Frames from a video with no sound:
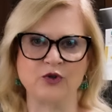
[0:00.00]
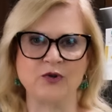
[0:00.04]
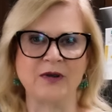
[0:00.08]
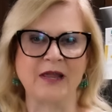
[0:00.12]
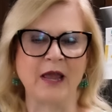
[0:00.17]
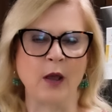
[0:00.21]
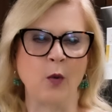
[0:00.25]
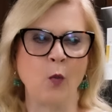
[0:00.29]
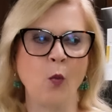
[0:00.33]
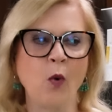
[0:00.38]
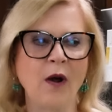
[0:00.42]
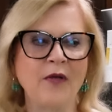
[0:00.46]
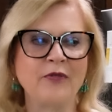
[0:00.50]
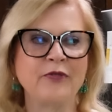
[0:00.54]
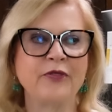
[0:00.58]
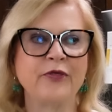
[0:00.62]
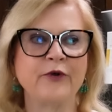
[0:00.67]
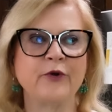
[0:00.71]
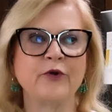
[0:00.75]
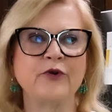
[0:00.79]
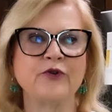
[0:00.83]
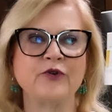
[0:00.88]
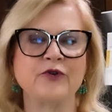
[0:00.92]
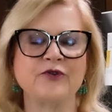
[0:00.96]
you get one
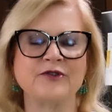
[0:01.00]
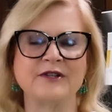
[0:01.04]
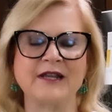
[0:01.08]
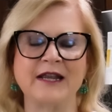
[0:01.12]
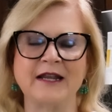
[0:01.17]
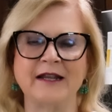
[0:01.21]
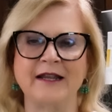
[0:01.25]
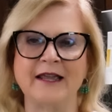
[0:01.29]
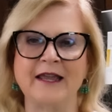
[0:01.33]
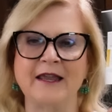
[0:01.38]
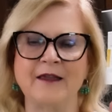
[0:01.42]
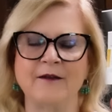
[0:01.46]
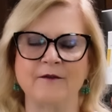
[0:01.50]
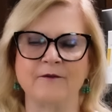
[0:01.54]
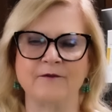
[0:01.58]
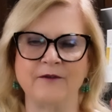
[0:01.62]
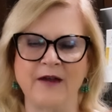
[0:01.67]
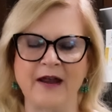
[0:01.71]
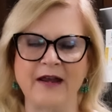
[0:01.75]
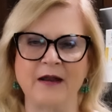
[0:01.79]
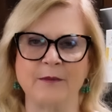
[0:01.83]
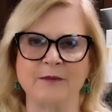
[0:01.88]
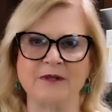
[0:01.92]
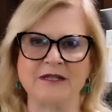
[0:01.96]
third your daily
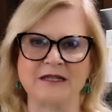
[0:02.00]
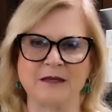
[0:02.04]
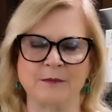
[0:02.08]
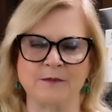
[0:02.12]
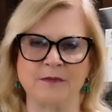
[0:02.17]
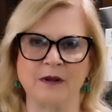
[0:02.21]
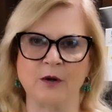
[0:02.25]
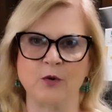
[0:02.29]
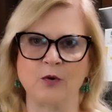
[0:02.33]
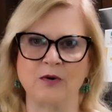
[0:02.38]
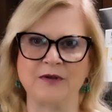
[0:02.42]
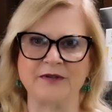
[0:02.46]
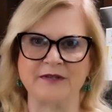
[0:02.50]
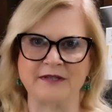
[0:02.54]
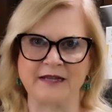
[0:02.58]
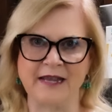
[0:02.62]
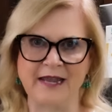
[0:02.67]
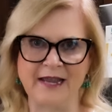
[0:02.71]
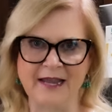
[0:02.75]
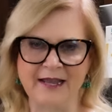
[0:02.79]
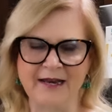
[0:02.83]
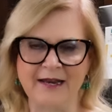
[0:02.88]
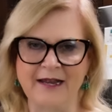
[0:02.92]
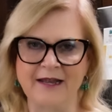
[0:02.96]
vitamins and minerals
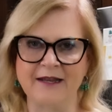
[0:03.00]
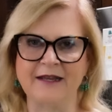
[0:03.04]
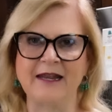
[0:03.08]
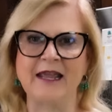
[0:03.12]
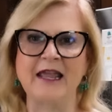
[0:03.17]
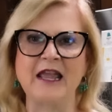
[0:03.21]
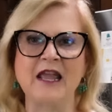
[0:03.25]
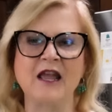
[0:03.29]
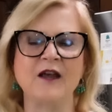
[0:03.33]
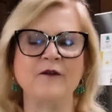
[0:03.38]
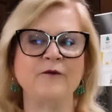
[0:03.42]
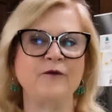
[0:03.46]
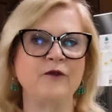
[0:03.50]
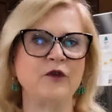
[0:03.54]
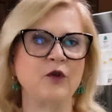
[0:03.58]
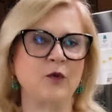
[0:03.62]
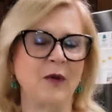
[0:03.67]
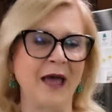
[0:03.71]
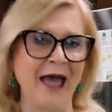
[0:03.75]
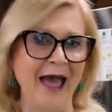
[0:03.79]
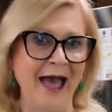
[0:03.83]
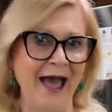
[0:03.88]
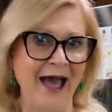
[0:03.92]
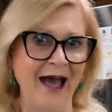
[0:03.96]
in it if you
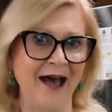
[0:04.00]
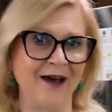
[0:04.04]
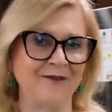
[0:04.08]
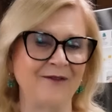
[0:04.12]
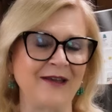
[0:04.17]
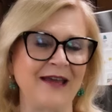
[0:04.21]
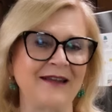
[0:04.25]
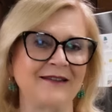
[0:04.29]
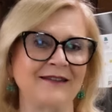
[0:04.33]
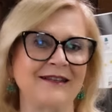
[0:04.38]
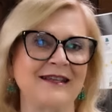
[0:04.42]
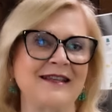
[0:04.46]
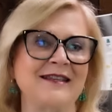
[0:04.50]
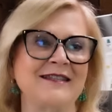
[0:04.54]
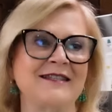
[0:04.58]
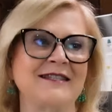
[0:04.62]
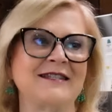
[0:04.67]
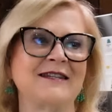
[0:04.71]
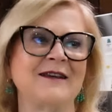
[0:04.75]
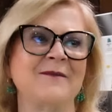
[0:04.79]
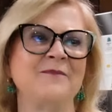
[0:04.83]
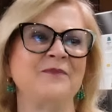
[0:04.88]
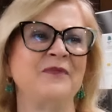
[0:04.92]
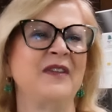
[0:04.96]
have at
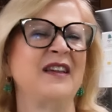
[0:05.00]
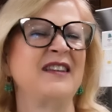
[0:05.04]
least